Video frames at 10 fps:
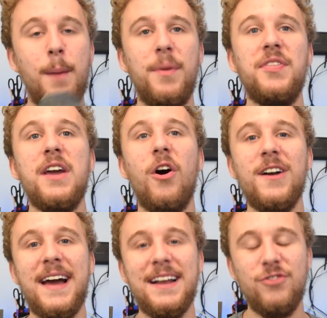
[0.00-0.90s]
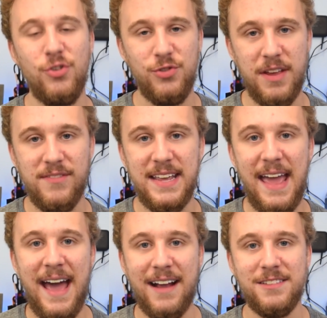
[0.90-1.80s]
but the R9
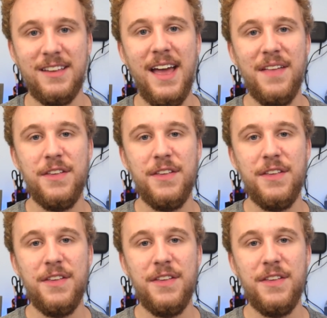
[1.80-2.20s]
270X.